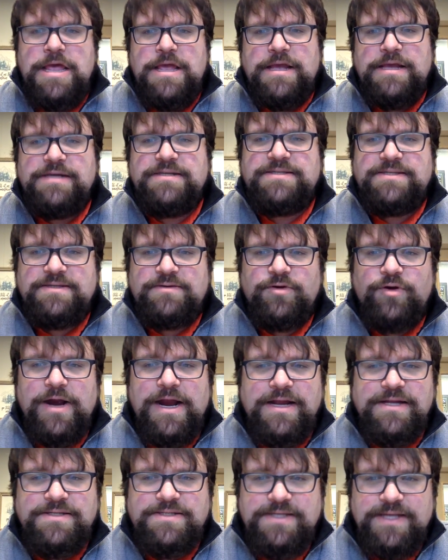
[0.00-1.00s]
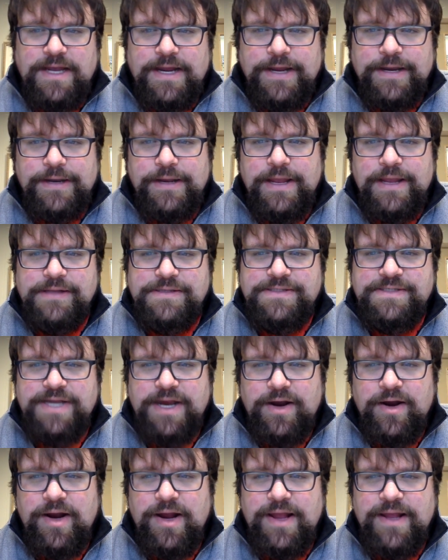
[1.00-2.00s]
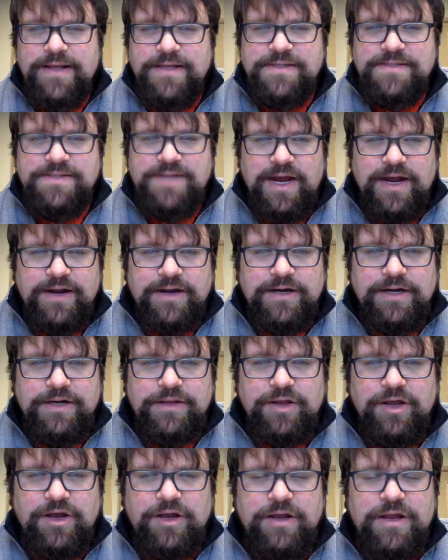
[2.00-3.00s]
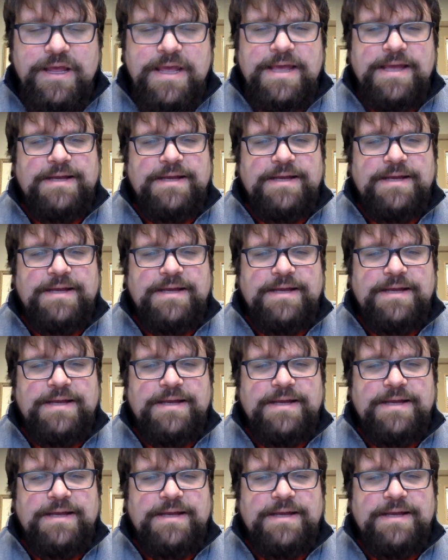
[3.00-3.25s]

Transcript: his grandson, and Sarai his daughter-in-law,